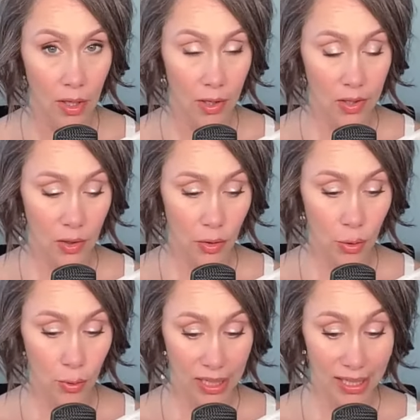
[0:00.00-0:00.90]
So
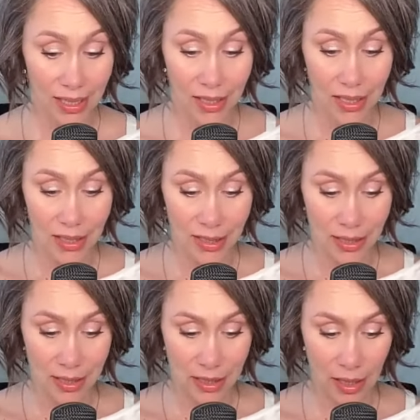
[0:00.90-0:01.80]
you can, in a
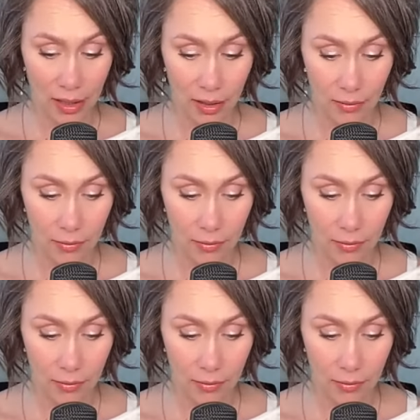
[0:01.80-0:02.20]
second,